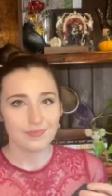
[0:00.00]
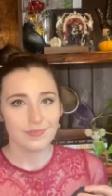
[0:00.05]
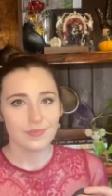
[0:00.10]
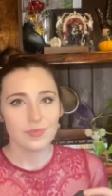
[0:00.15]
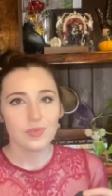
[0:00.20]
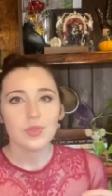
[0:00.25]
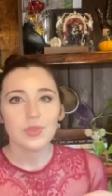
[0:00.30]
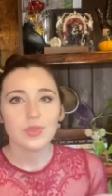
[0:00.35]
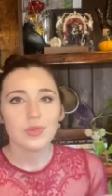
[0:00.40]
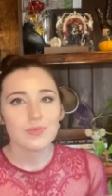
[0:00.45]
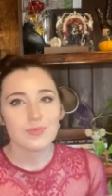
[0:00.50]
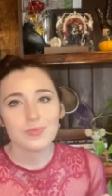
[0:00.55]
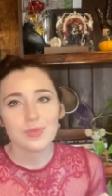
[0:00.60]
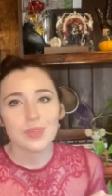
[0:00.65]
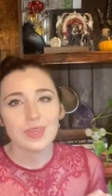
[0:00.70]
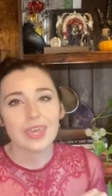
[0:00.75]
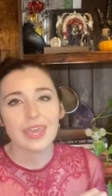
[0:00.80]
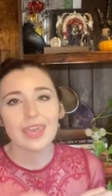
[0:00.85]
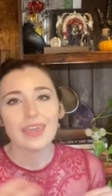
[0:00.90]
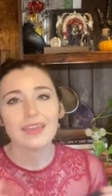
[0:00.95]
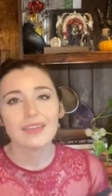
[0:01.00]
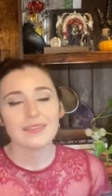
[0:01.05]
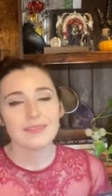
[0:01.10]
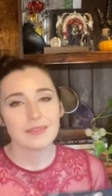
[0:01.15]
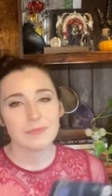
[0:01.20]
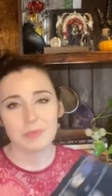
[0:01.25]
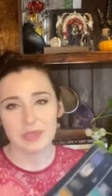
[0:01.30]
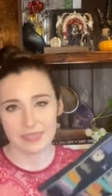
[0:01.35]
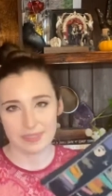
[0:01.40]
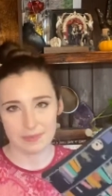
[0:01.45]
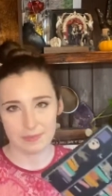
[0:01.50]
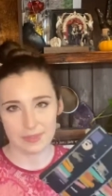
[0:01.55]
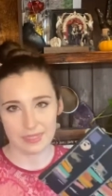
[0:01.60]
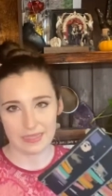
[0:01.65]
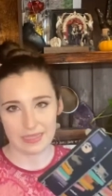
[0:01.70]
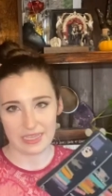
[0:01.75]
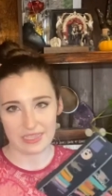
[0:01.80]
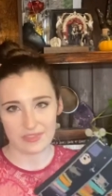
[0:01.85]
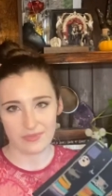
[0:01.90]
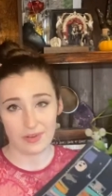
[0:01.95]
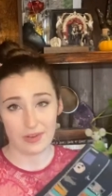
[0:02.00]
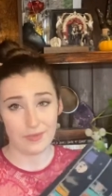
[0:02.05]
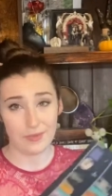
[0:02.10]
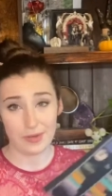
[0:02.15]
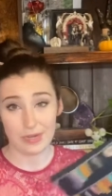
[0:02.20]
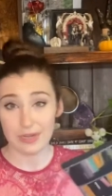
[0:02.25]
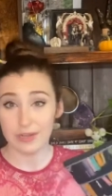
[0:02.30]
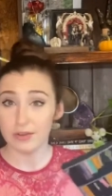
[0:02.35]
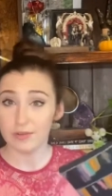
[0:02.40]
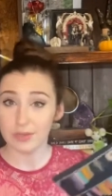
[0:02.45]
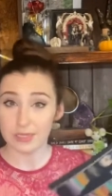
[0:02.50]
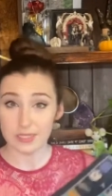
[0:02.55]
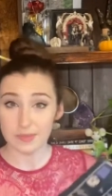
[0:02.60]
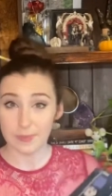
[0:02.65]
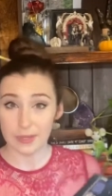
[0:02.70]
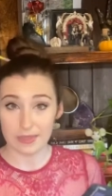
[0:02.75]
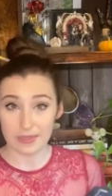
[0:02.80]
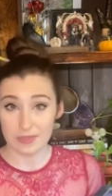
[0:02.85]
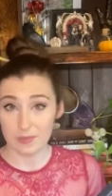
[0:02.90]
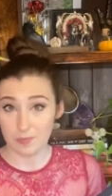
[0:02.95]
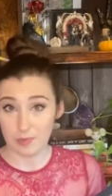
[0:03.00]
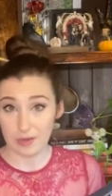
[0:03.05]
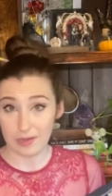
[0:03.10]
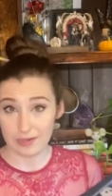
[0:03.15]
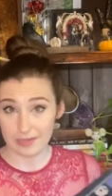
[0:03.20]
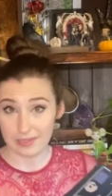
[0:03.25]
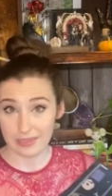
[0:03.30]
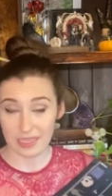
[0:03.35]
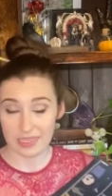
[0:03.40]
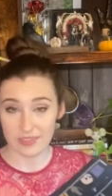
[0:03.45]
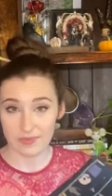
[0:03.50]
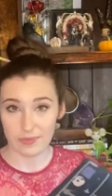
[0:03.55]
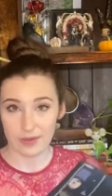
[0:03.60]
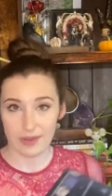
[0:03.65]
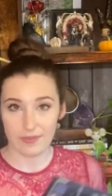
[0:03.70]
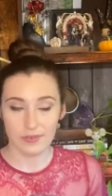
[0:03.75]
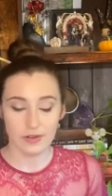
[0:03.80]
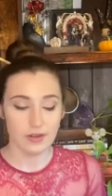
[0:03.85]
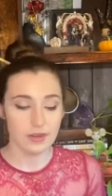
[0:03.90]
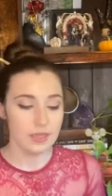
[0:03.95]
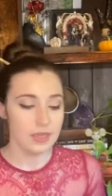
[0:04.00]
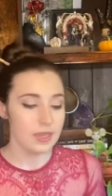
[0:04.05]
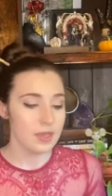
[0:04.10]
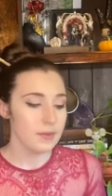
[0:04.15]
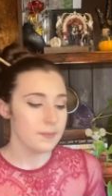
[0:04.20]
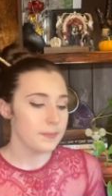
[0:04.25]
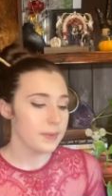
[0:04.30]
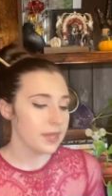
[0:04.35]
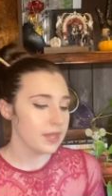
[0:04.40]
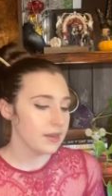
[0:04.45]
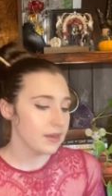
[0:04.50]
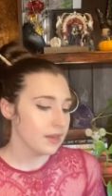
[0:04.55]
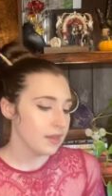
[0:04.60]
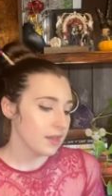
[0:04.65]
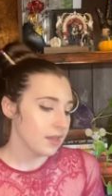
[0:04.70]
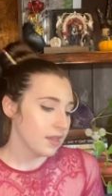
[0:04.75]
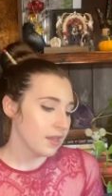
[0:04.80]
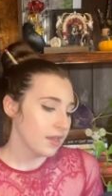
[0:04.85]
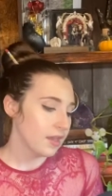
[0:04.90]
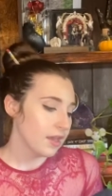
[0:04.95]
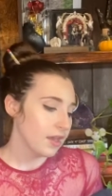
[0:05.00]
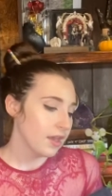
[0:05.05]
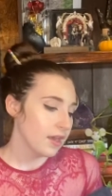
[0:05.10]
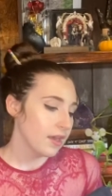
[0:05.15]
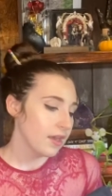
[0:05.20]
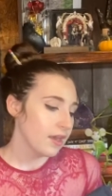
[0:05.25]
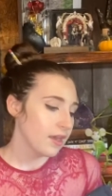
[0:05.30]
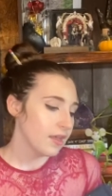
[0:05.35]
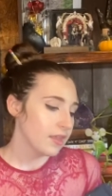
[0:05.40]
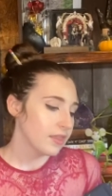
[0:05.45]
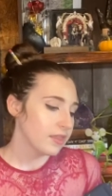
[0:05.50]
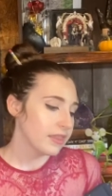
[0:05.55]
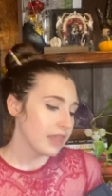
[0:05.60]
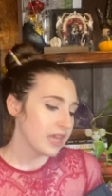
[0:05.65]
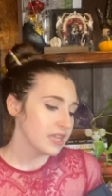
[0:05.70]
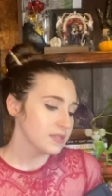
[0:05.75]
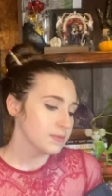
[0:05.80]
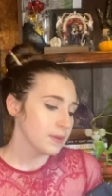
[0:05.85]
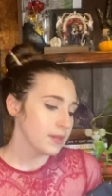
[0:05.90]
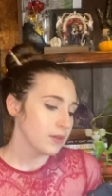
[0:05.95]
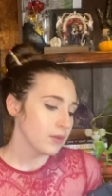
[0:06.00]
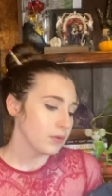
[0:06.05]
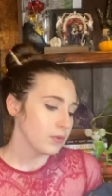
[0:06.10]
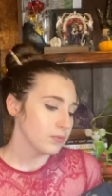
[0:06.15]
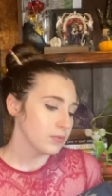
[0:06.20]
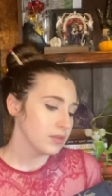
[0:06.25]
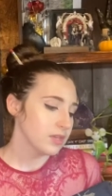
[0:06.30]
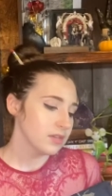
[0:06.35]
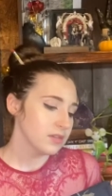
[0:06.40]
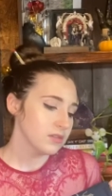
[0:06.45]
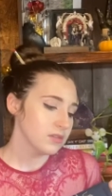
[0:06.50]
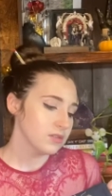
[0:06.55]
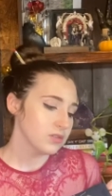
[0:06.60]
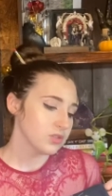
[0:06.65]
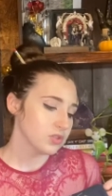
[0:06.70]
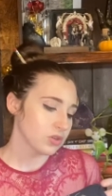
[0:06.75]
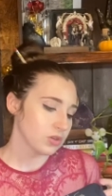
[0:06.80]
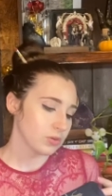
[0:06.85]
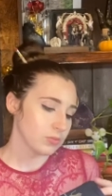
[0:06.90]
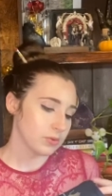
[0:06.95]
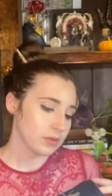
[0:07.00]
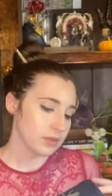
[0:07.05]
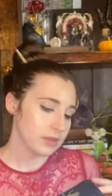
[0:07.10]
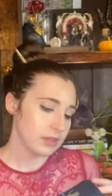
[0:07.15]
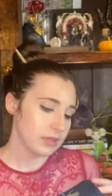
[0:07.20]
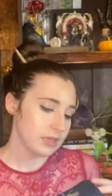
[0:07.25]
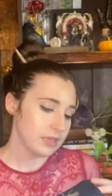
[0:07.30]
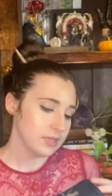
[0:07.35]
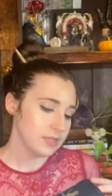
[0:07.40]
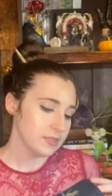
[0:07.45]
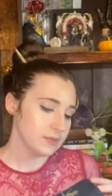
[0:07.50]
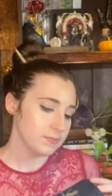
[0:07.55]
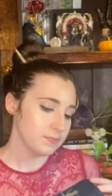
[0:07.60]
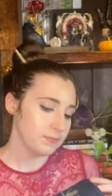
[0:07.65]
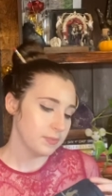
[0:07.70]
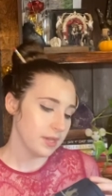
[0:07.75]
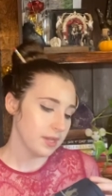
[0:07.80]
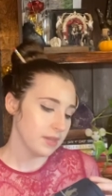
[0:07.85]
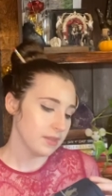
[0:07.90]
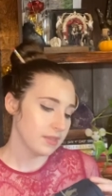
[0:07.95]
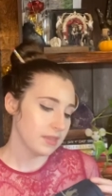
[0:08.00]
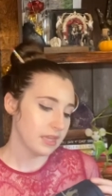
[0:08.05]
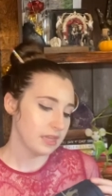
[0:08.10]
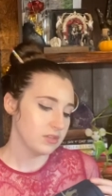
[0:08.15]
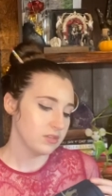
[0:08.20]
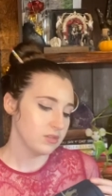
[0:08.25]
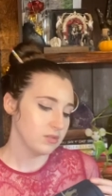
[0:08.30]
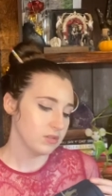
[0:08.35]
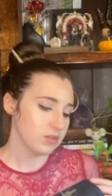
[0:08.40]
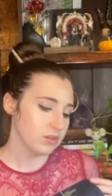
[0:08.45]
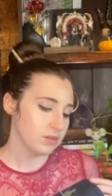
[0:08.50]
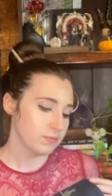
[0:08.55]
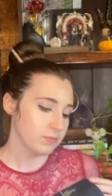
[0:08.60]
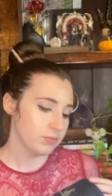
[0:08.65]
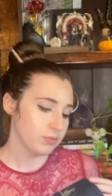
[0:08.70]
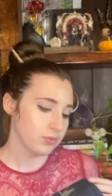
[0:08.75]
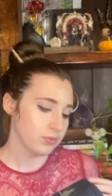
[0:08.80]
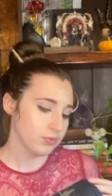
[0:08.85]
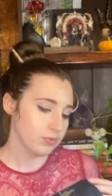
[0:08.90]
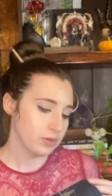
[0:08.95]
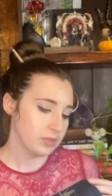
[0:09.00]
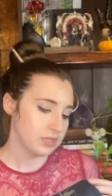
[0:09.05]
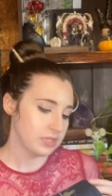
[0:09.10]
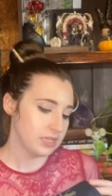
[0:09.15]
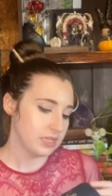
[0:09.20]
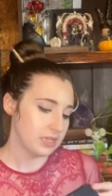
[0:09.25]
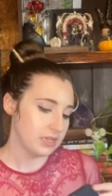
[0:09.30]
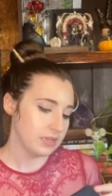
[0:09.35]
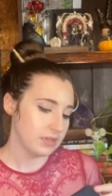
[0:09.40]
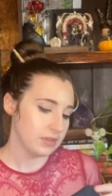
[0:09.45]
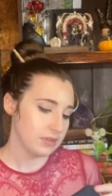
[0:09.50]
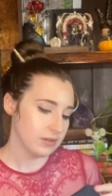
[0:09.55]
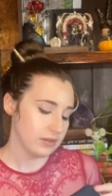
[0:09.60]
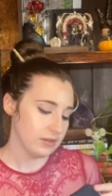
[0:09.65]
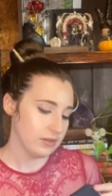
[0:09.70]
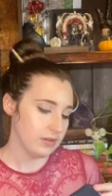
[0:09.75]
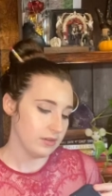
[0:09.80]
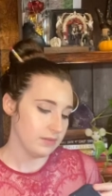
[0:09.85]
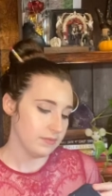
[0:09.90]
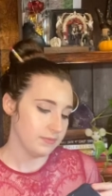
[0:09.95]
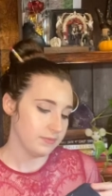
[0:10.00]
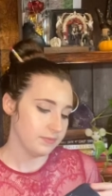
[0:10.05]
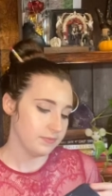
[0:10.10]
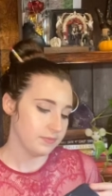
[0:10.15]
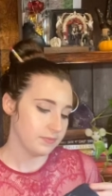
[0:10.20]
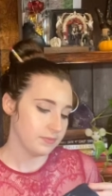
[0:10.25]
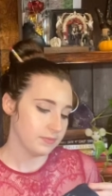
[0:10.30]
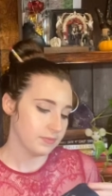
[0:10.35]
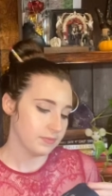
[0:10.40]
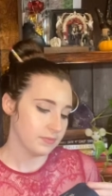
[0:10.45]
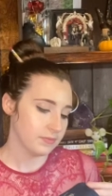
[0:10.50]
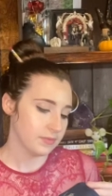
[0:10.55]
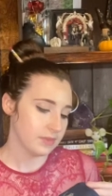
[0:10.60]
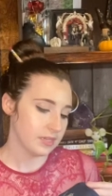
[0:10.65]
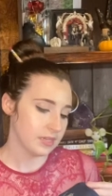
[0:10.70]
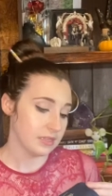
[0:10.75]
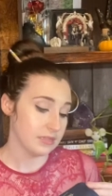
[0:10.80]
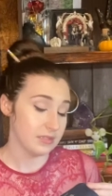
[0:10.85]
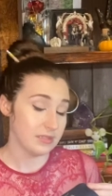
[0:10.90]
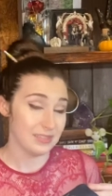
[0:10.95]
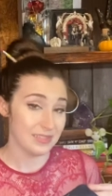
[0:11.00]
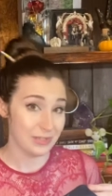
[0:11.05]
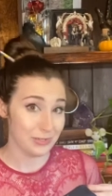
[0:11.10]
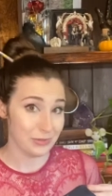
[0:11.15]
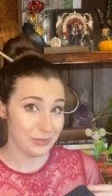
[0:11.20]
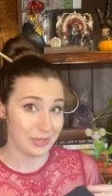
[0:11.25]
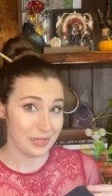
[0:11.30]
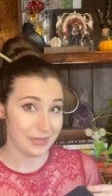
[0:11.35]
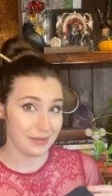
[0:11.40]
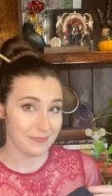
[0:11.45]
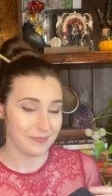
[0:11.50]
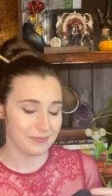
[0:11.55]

You can't make something last forever, and I don't expect this product to last forever, but that's my only concern with these, but they do look pretty good considering.